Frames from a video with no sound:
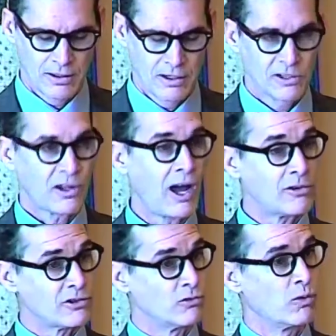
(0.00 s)
So how
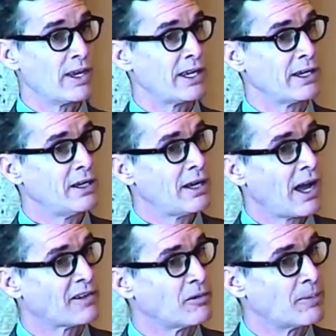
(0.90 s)
do we,
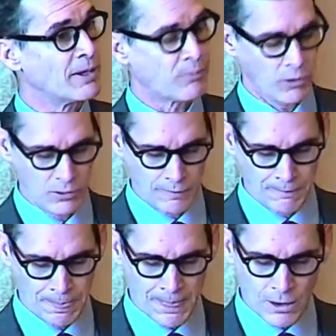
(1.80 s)
as a people,
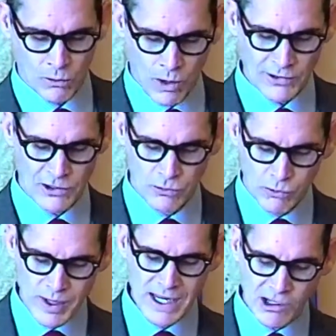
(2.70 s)
want to
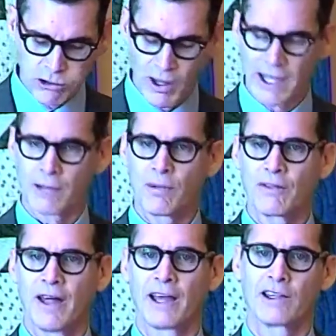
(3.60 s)
reclaim
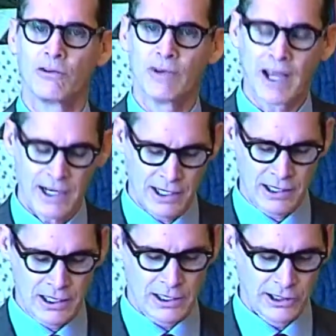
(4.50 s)
that uniting
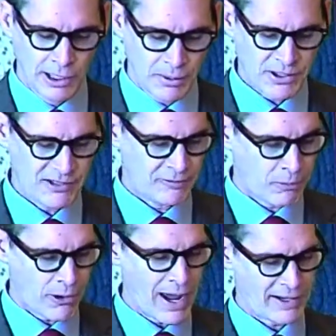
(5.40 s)
liberative
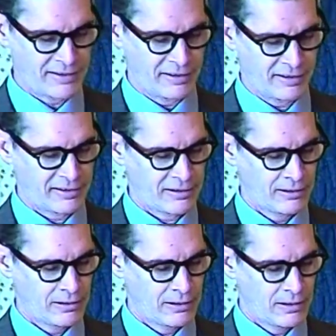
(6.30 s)
praxis
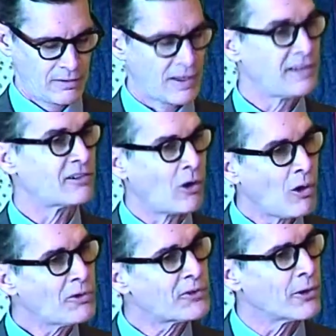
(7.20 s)
that is
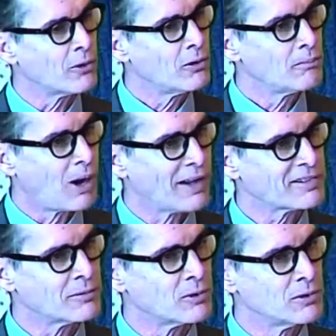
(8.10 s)
also
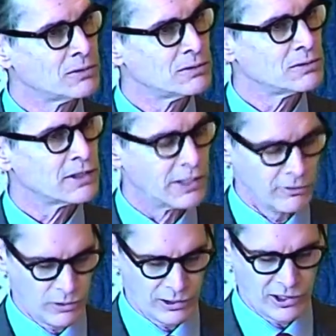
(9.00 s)
possible in
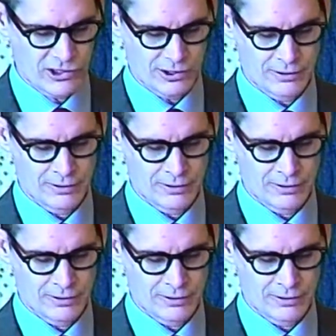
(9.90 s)
religion?